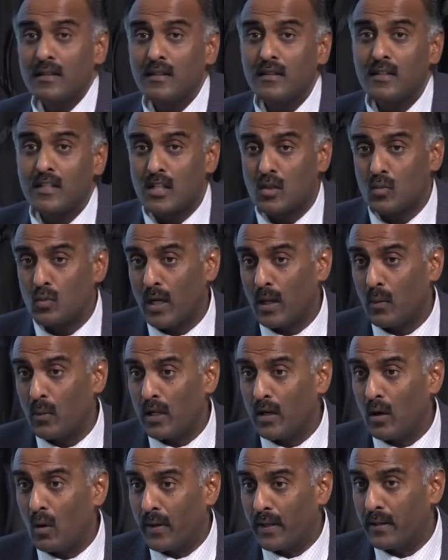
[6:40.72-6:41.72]
this is where we're
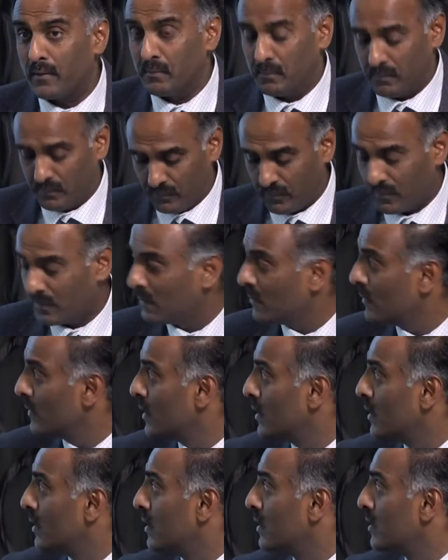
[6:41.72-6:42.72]
going.
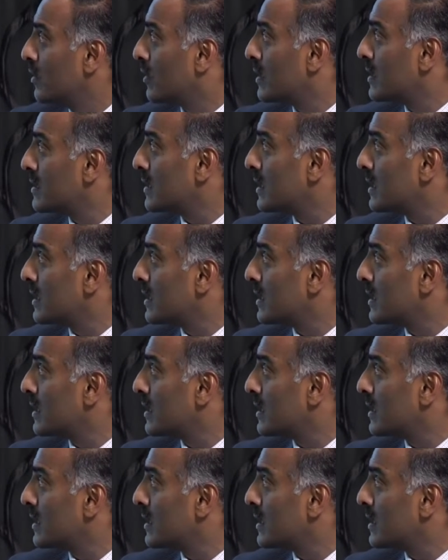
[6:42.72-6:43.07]
You can